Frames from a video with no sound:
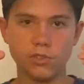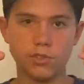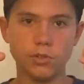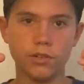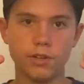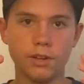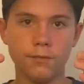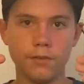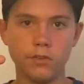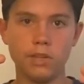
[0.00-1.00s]
shooting
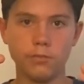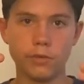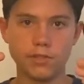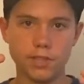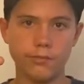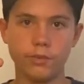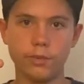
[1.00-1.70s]
around 15.7,